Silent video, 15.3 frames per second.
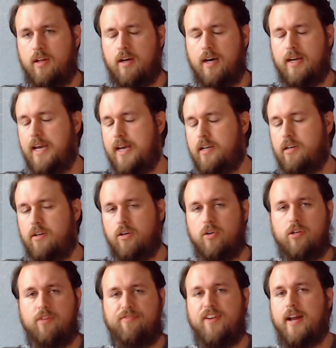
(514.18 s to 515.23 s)
Again,
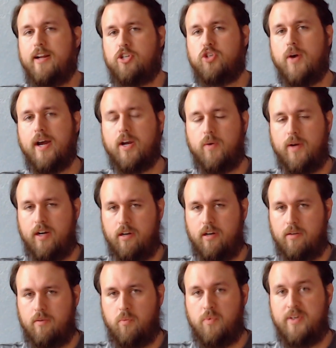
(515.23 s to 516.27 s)
dude, you've got a track
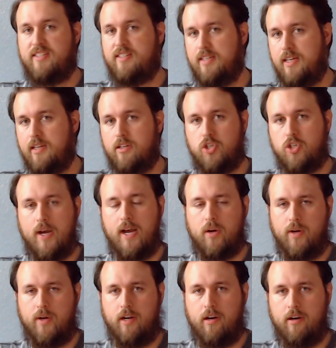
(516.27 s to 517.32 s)
record. We see the
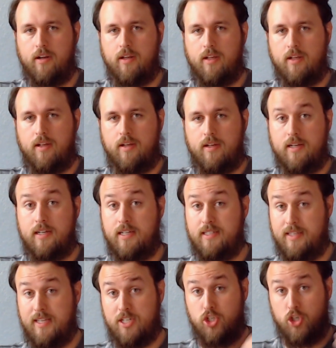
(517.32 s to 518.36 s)
track record.
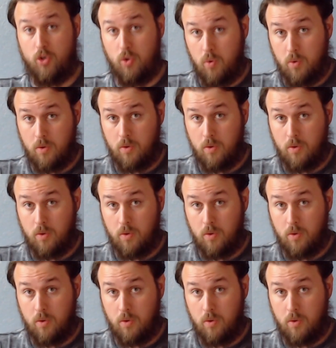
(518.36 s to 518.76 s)
Is this you?